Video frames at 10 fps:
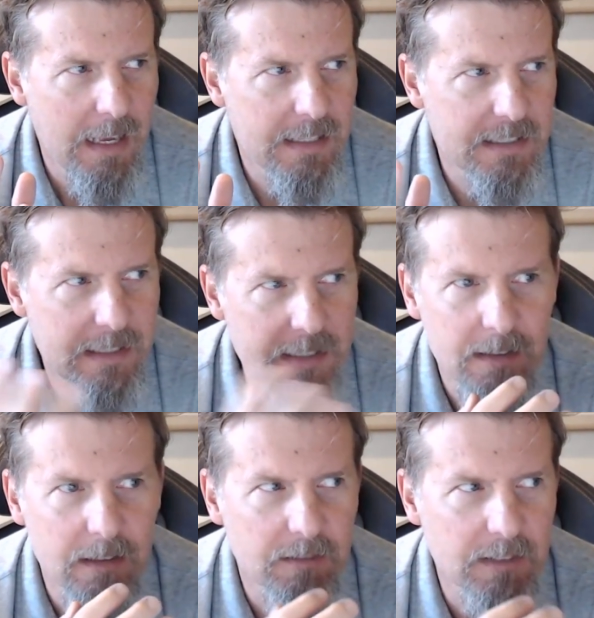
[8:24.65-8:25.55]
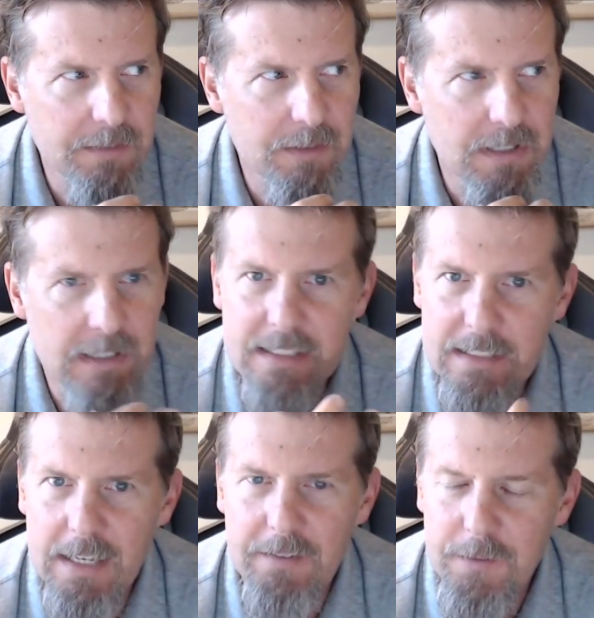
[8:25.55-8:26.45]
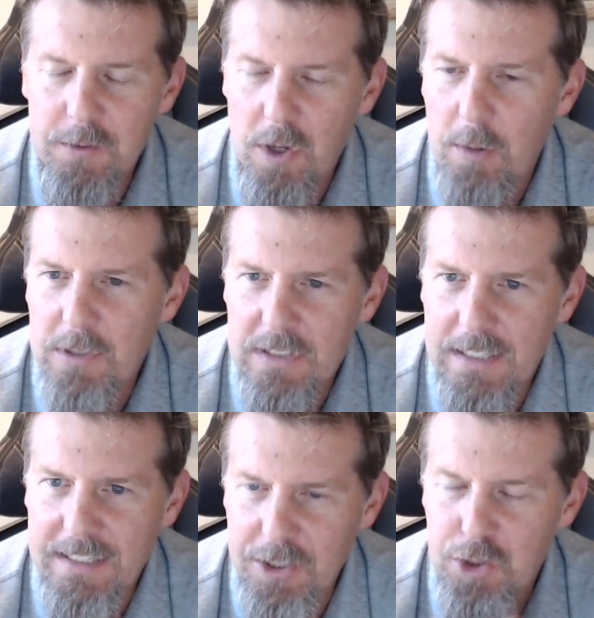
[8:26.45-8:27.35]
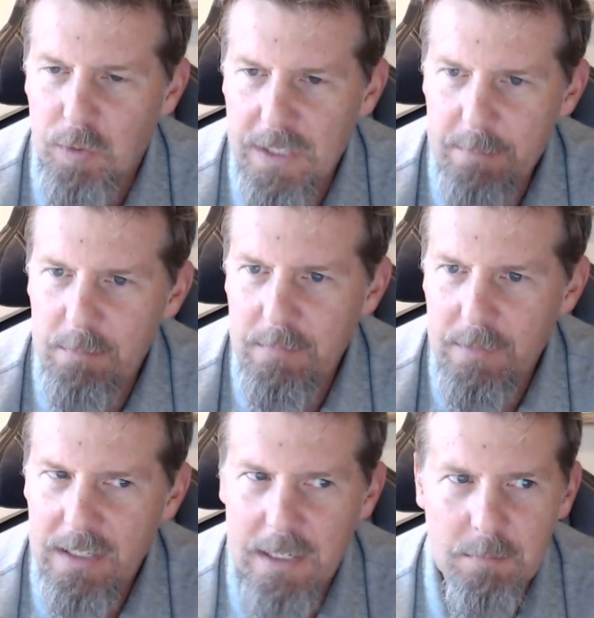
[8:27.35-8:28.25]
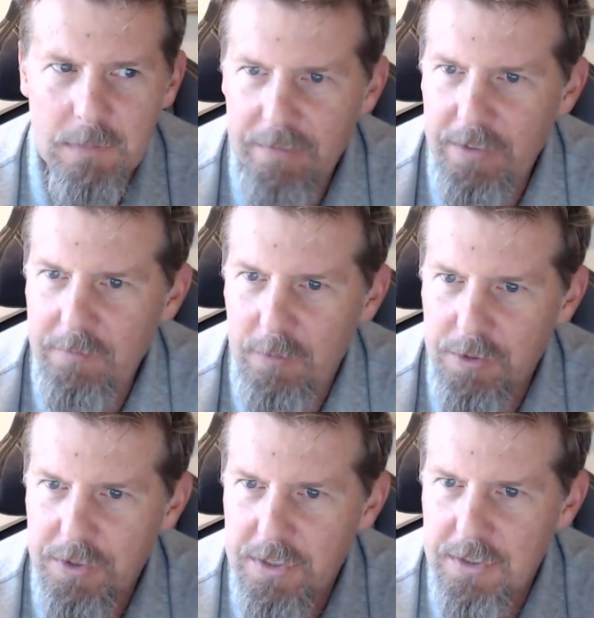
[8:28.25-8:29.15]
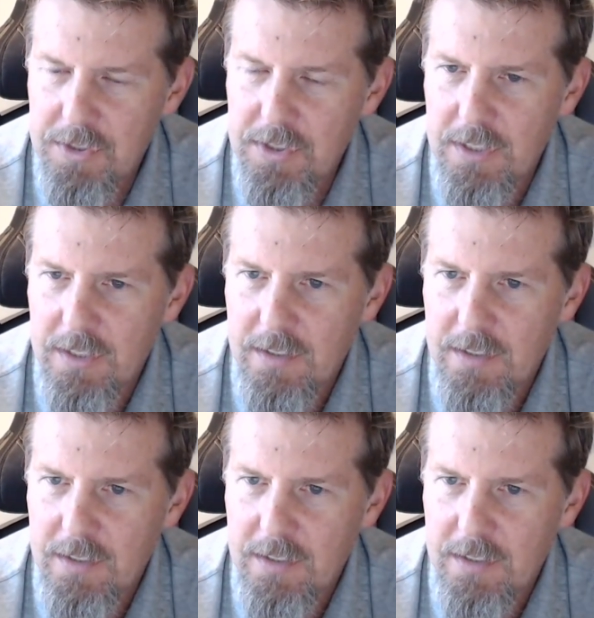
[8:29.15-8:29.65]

It still, even to this day, feels almost like a dream that I'm living versus